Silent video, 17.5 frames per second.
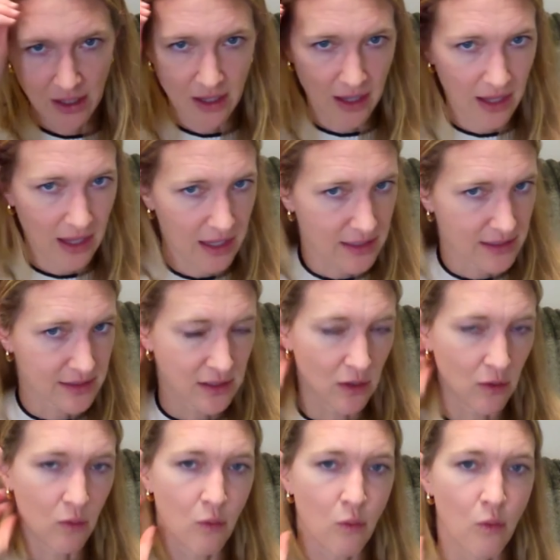And
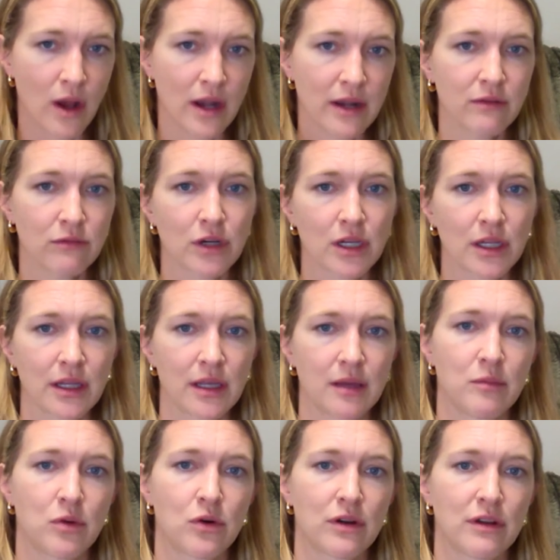one really
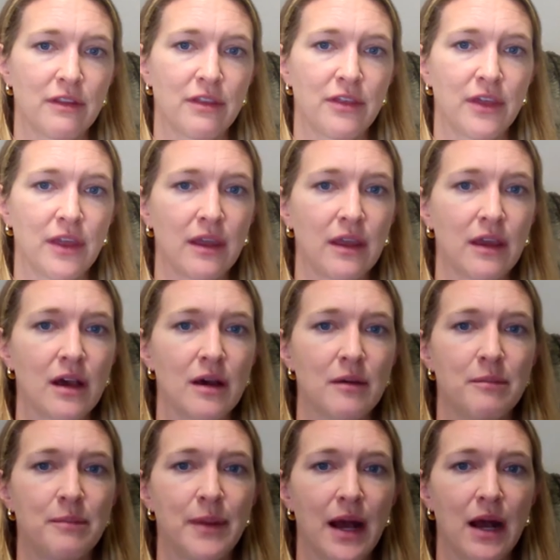important thing
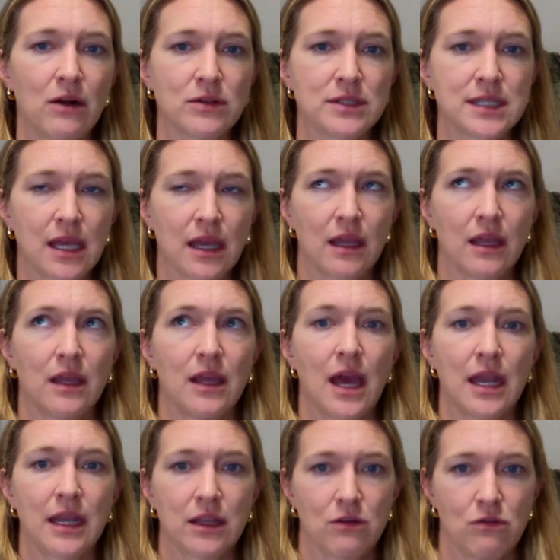about
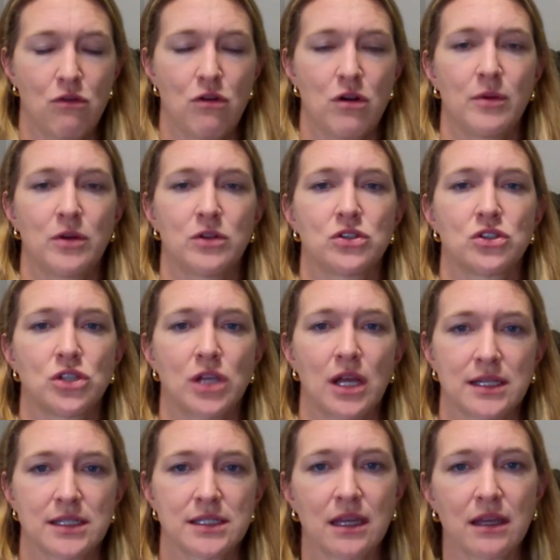getting your hormones
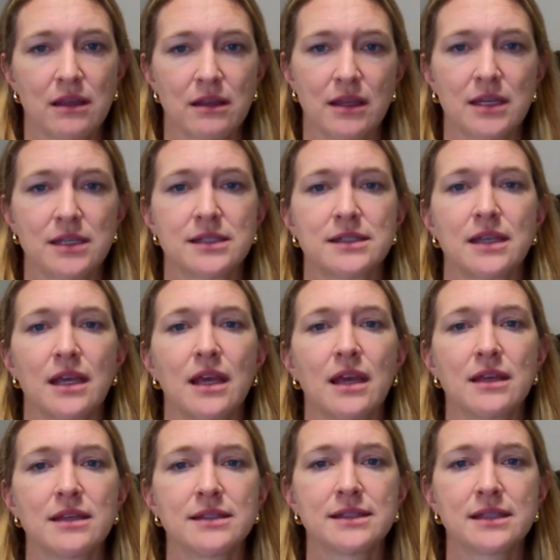checked like this
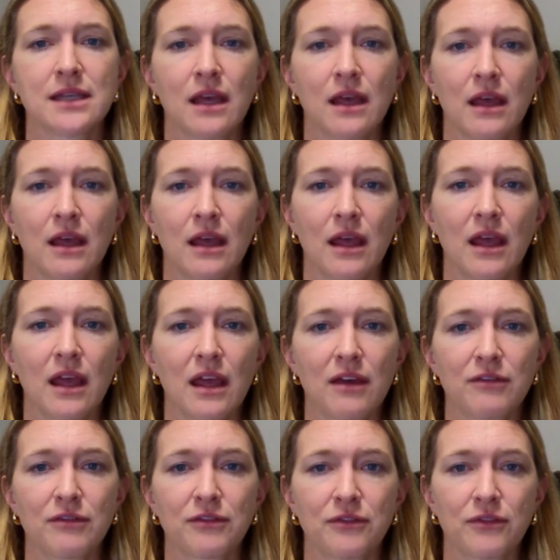is
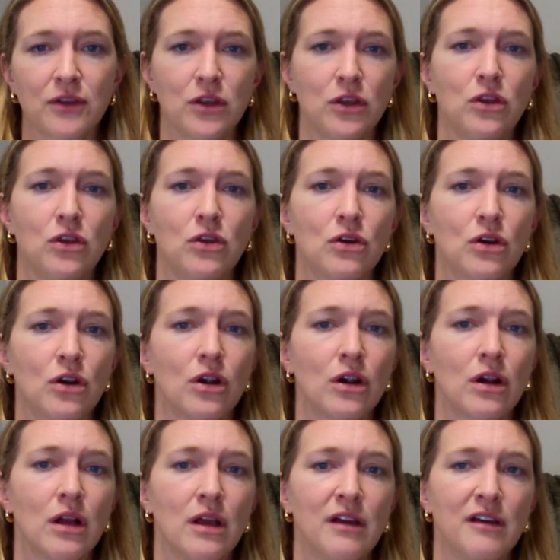if
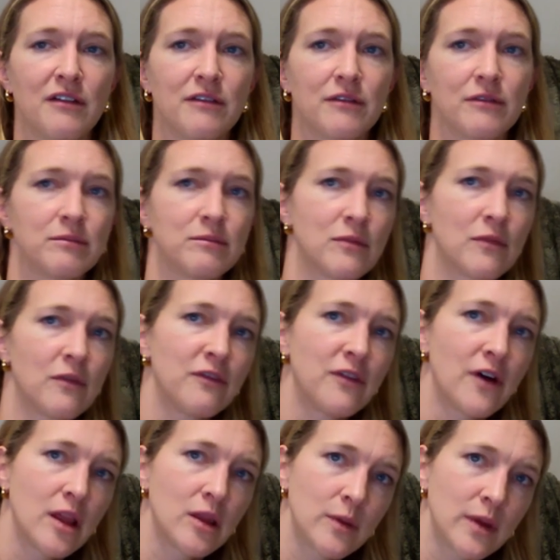you're
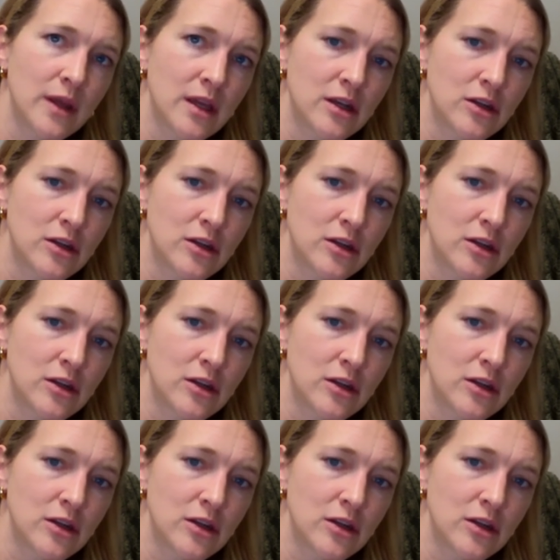following a